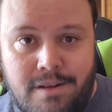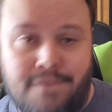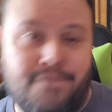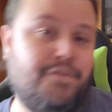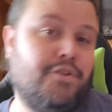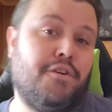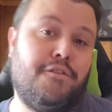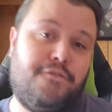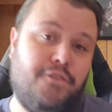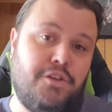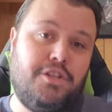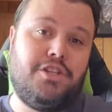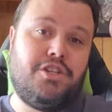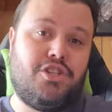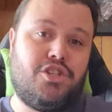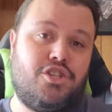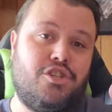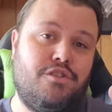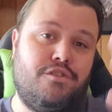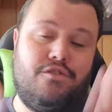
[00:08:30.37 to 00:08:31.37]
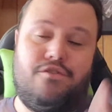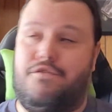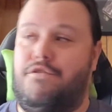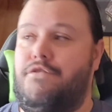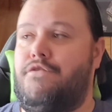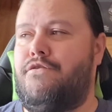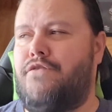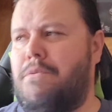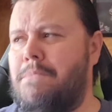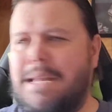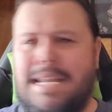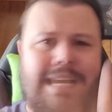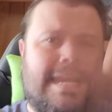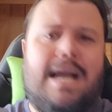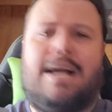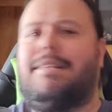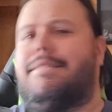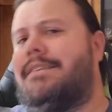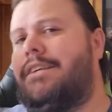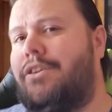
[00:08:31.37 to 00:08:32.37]
of your footage from any
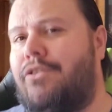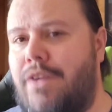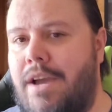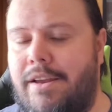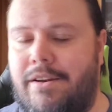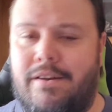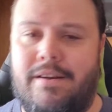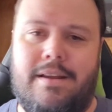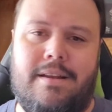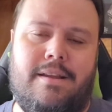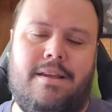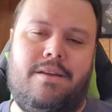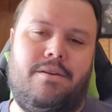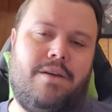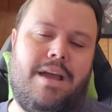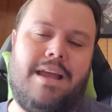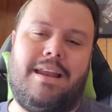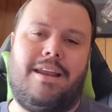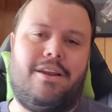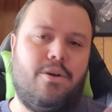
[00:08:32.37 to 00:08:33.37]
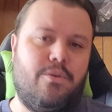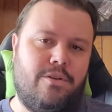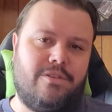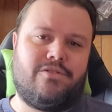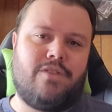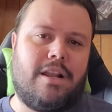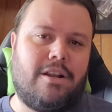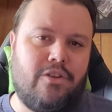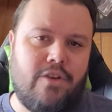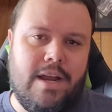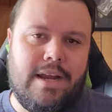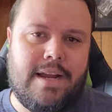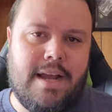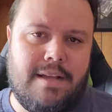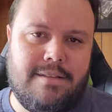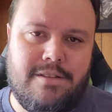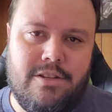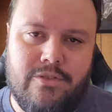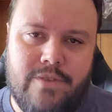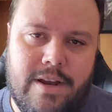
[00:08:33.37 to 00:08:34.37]
content creator. And I know there's a lot of great
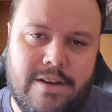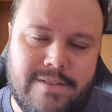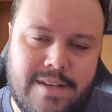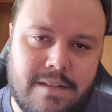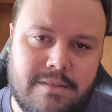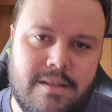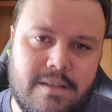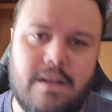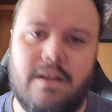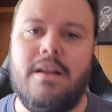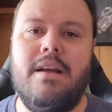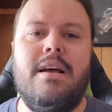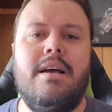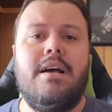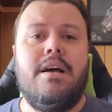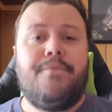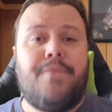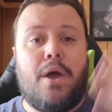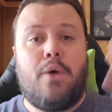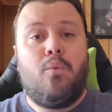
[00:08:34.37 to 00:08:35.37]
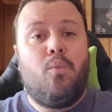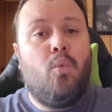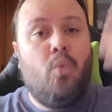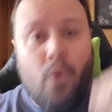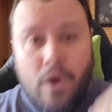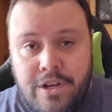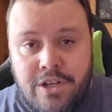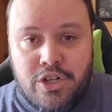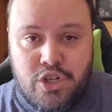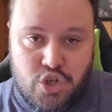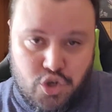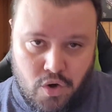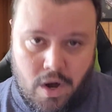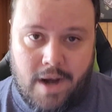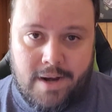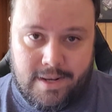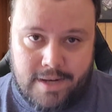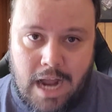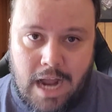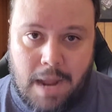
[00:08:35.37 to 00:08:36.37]
content creators out there that wouldn't
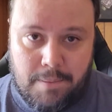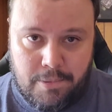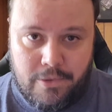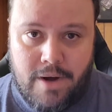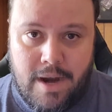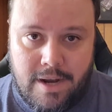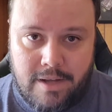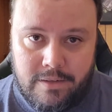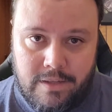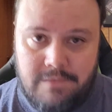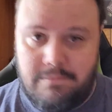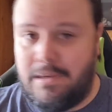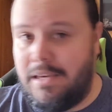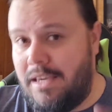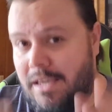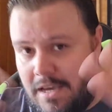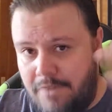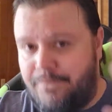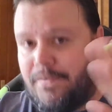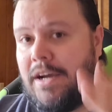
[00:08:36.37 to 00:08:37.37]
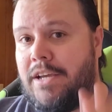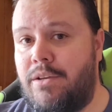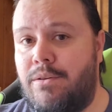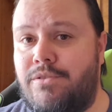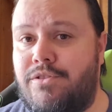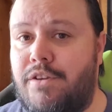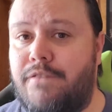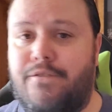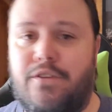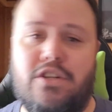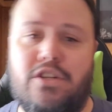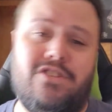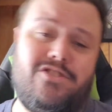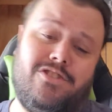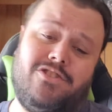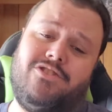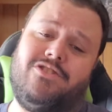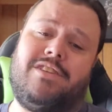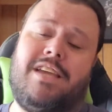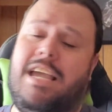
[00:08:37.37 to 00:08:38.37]
try to copyright claim me if I use their footage,
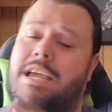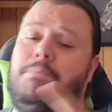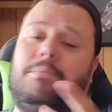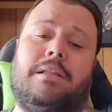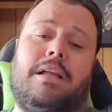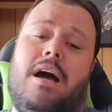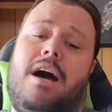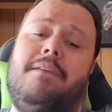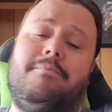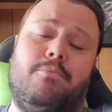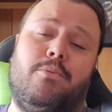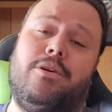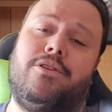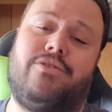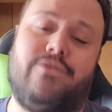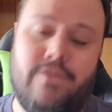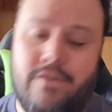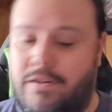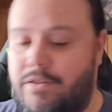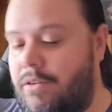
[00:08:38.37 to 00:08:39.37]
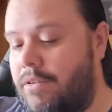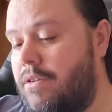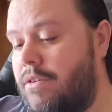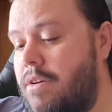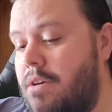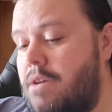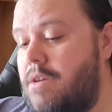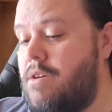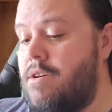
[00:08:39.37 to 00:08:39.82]
such as Camelot, Voice Critical,